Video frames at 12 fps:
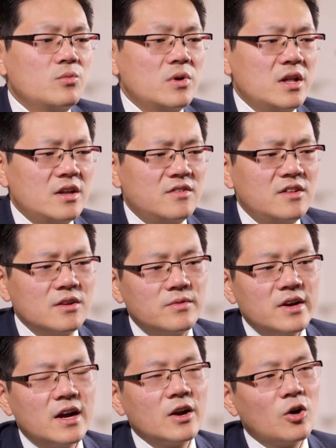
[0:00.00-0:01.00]
it is still
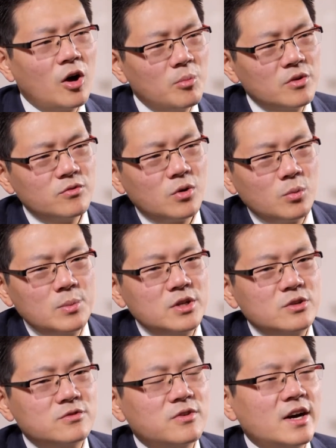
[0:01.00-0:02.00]
very uncommon for women
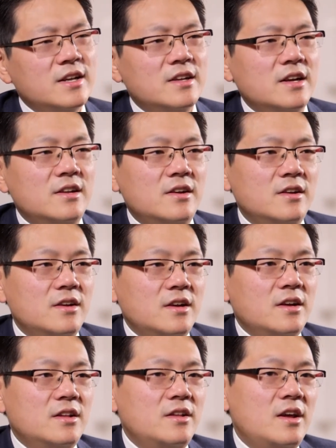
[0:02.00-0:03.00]
to find that
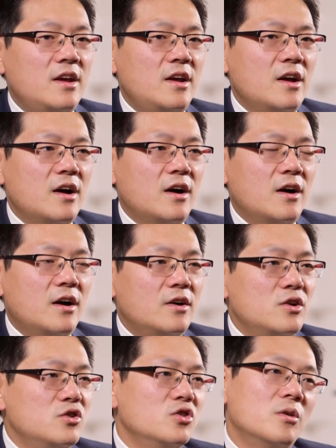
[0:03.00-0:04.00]
they are
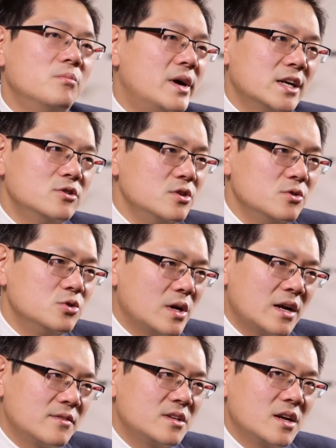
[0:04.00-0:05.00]
not back to usual
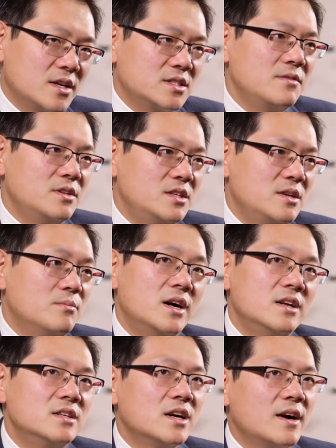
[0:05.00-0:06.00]
activity by
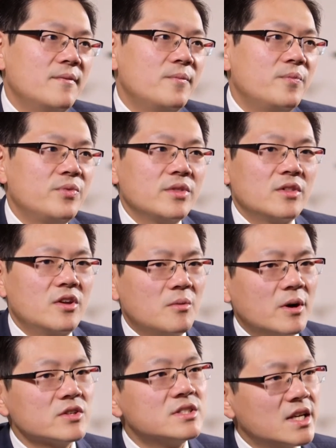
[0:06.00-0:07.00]
the time they're
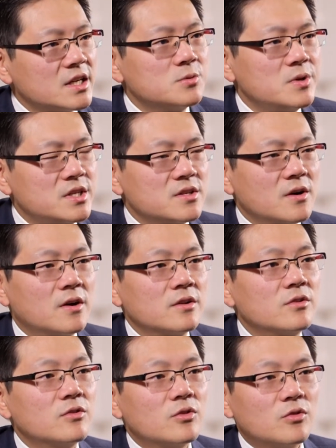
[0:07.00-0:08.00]
about 6 weeks
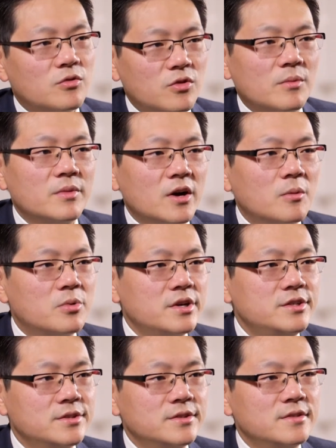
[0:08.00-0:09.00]
on from the
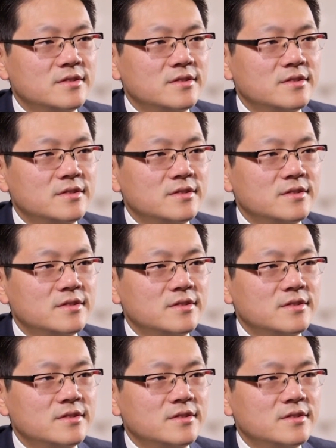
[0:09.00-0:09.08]
operation.